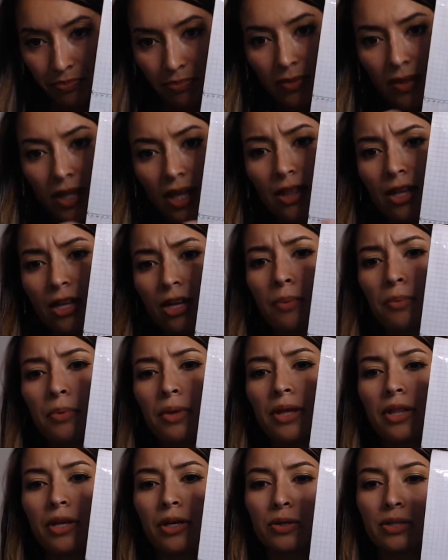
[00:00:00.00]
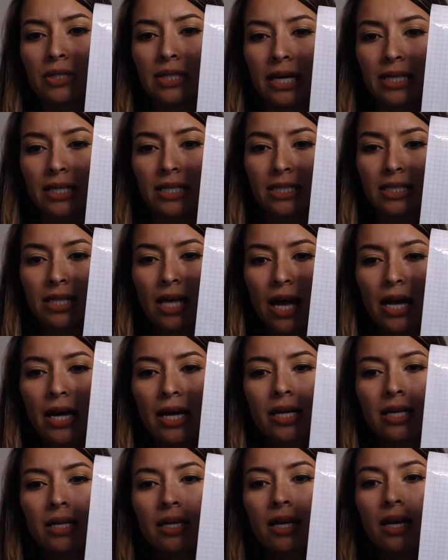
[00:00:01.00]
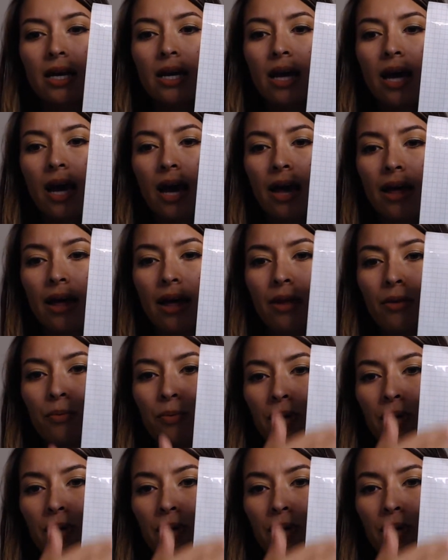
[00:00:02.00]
the number line that goes side to side, and we